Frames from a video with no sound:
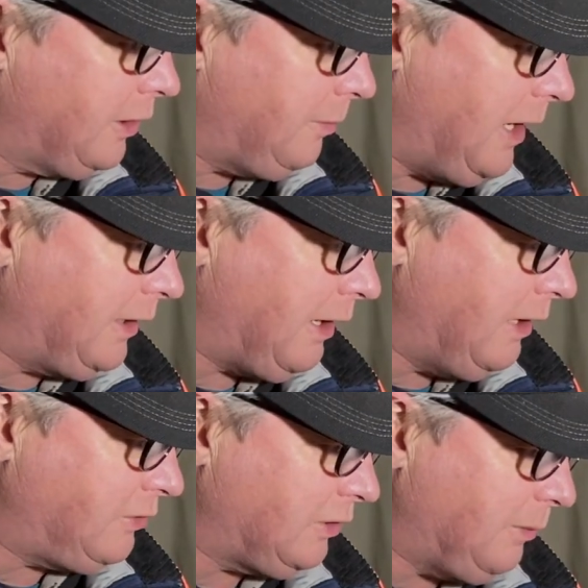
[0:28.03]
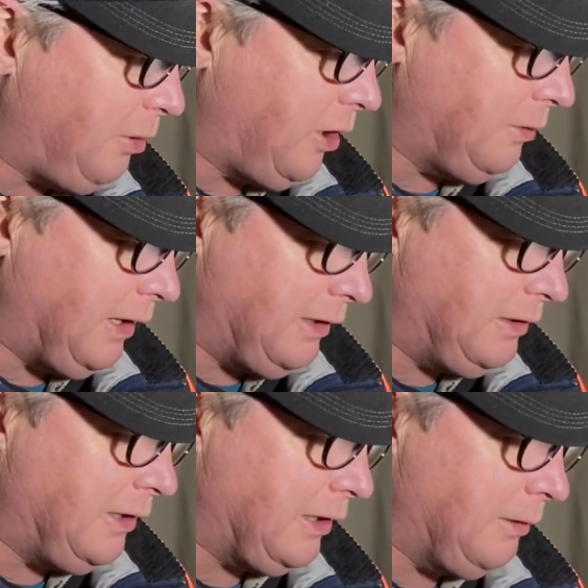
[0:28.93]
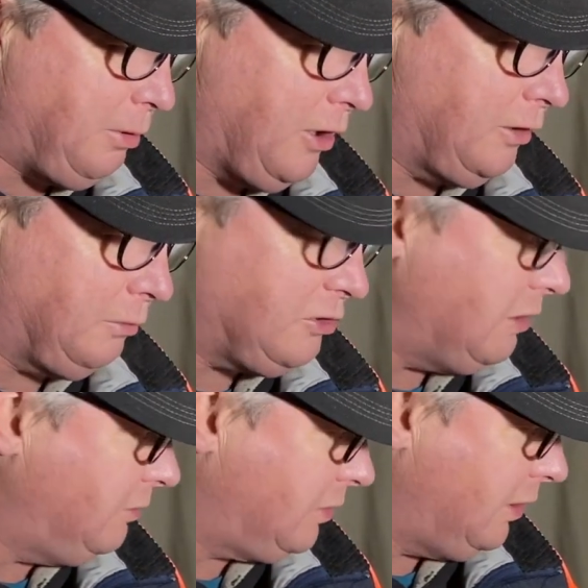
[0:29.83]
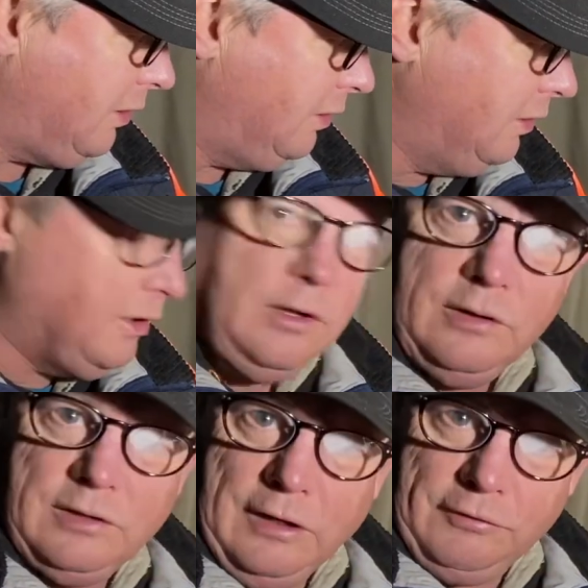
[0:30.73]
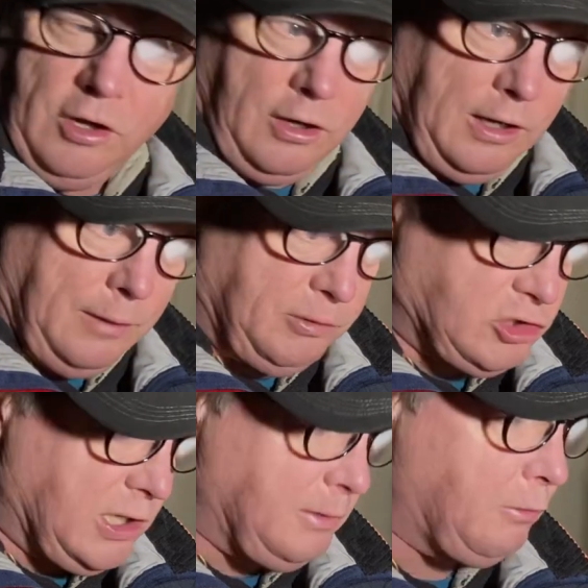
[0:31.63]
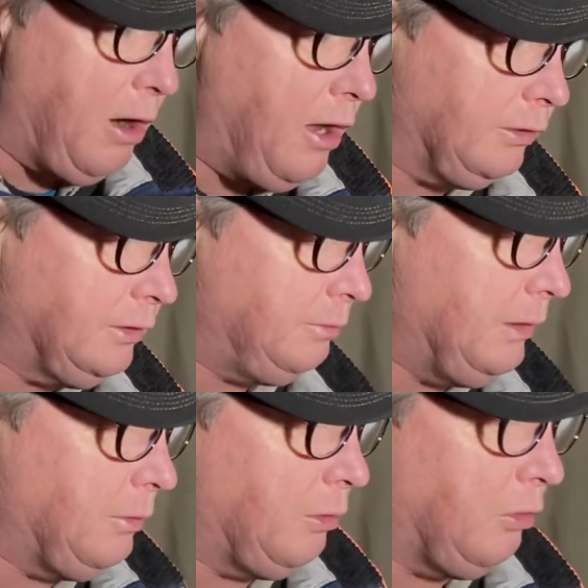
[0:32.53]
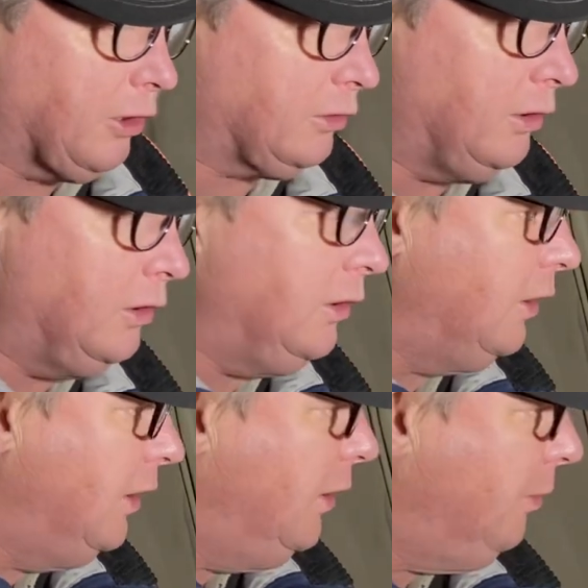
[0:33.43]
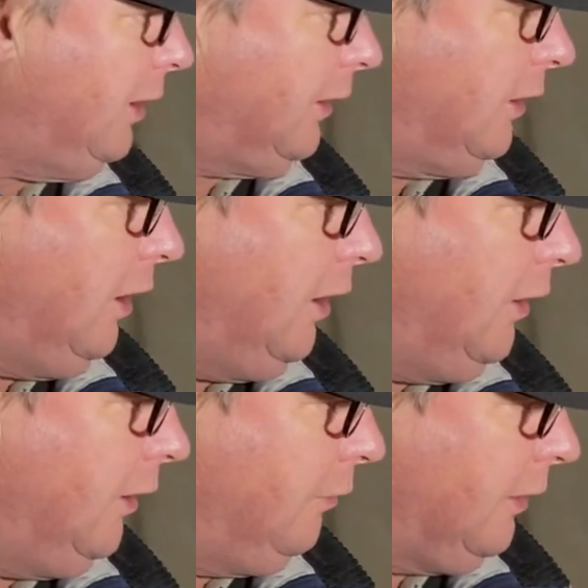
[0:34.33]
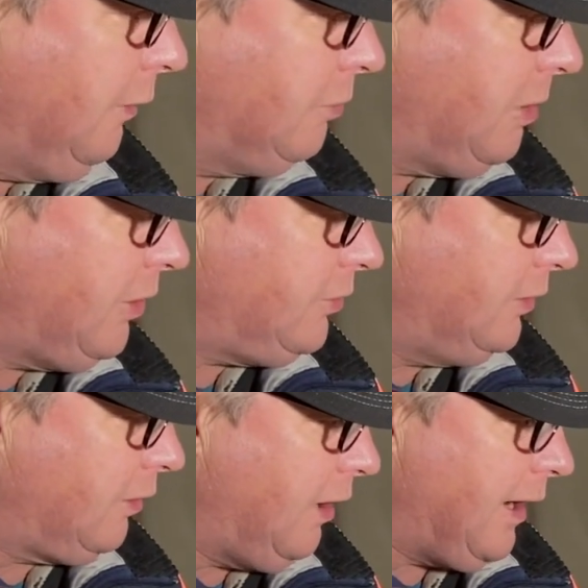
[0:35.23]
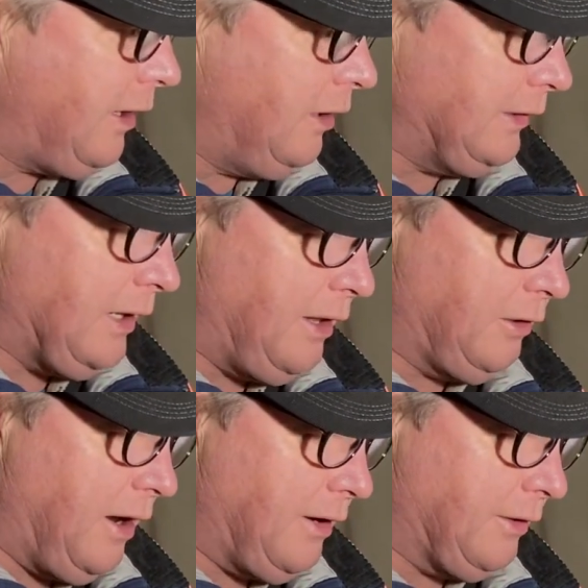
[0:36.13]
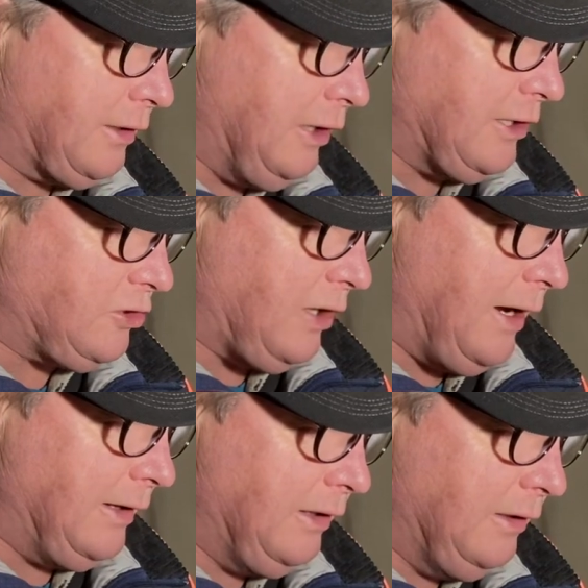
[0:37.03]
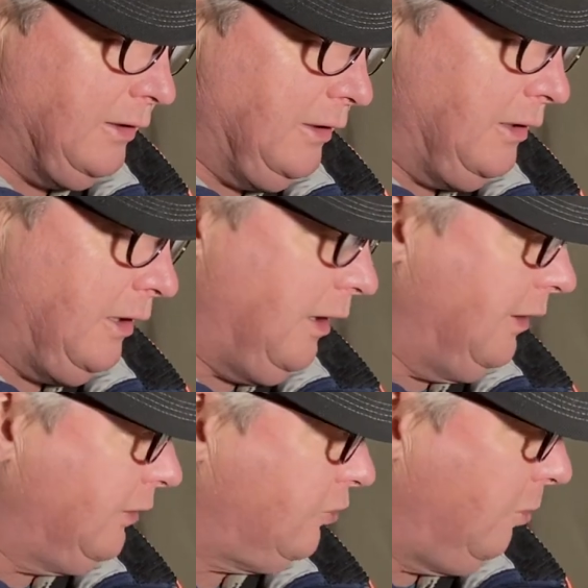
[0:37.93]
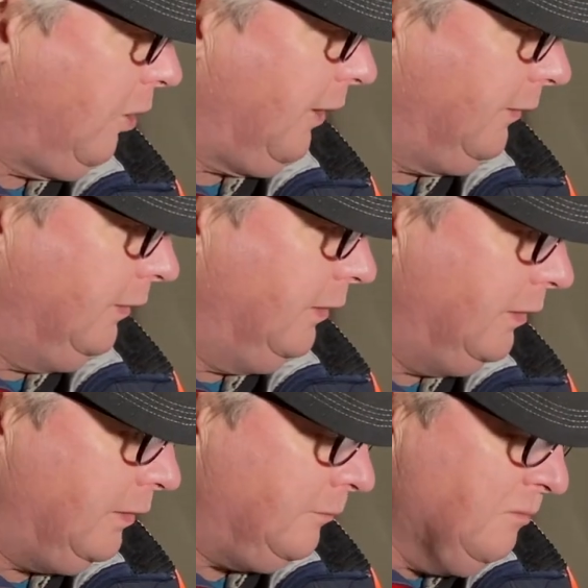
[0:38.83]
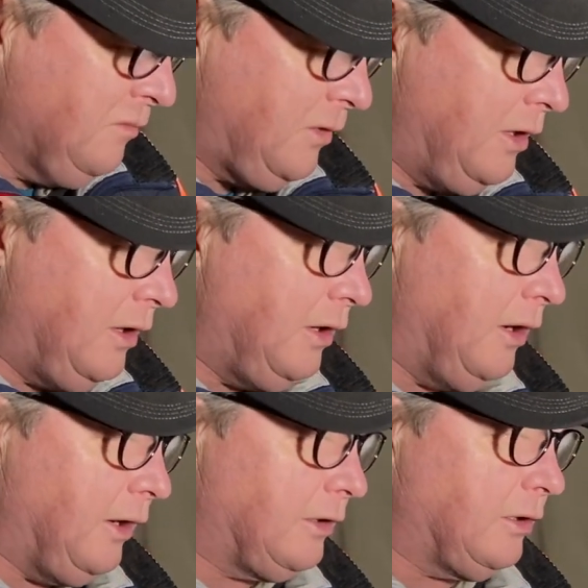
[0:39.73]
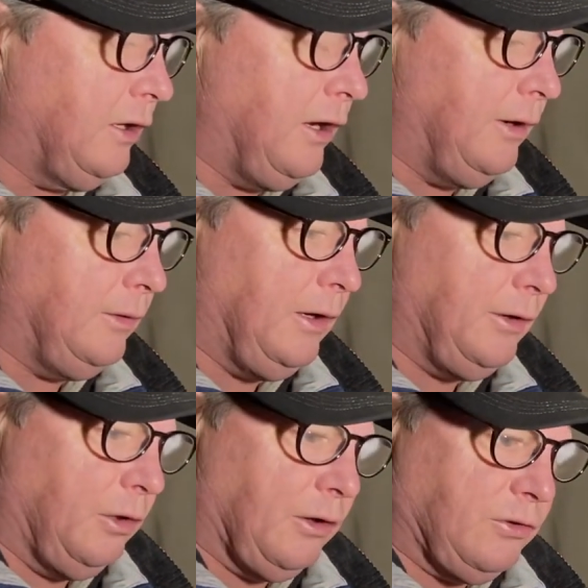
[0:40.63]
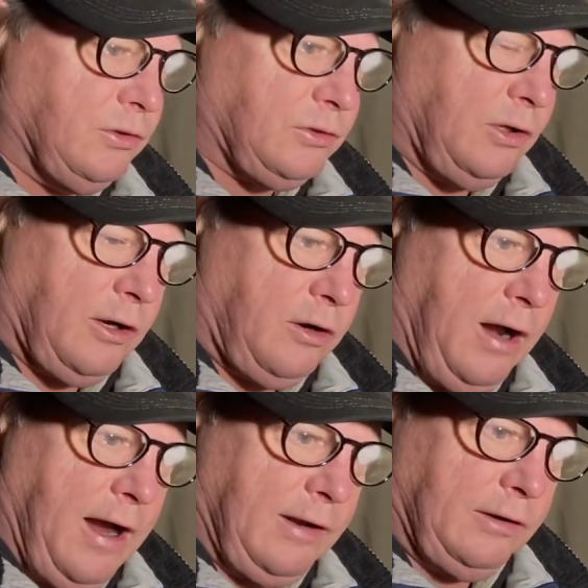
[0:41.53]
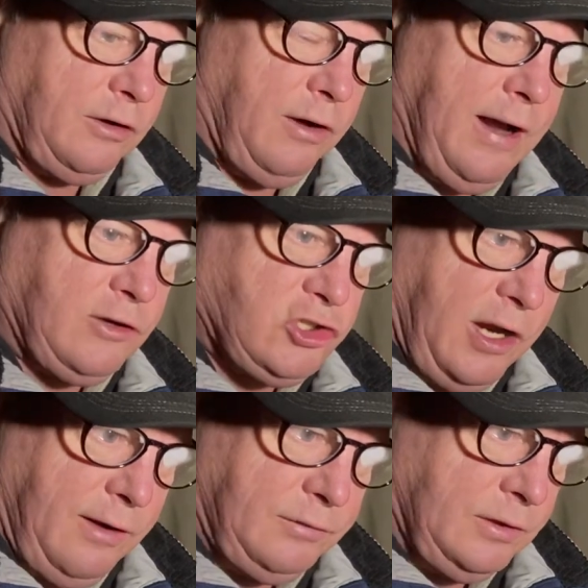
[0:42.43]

the main casing apart when I did take it apart, which I was gonna DevCon up or JB Weld. It would have worked. But when I was pressing the crank out at the other end of the clutch side this morning, I noticed it's got a crack in the crankshaft